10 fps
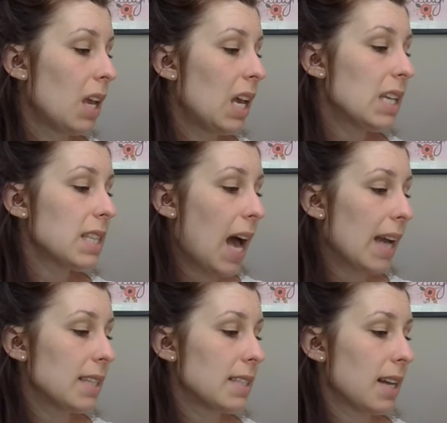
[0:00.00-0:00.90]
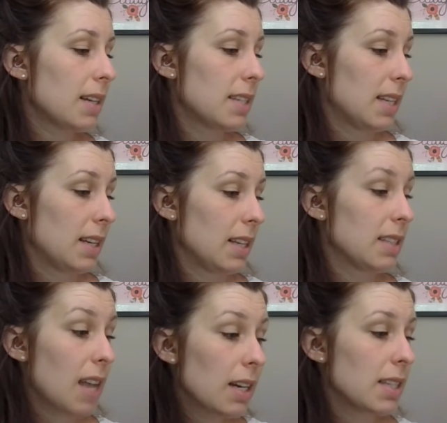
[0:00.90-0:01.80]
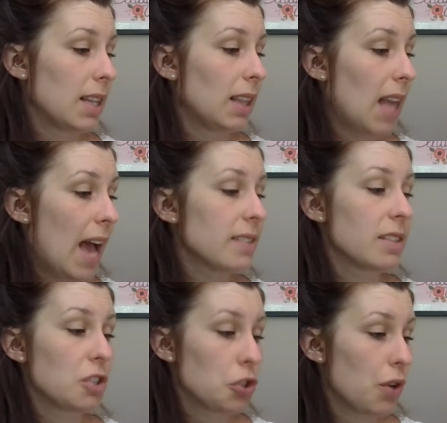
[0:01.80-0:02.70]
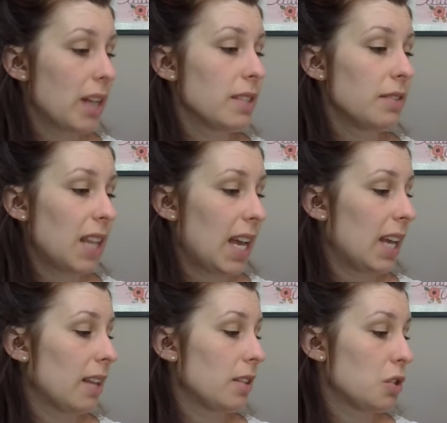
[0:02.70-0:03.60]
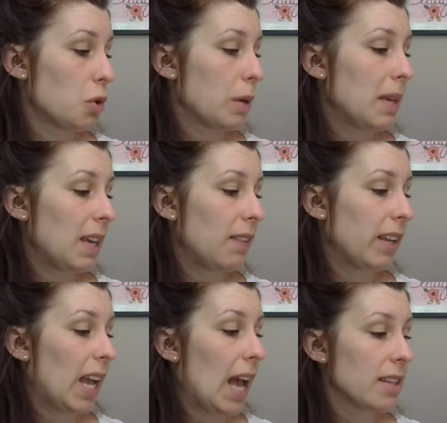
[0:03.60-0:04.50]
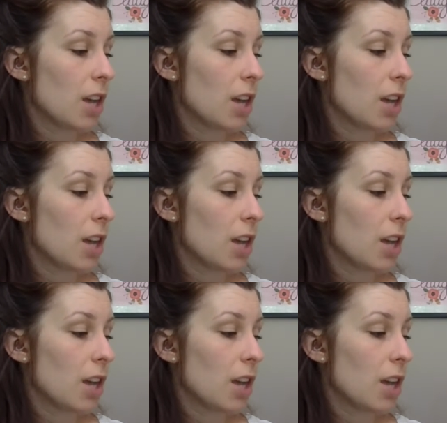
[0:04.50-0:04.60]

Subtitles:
His eyes sucked in the last shreds of light the stormy evening had to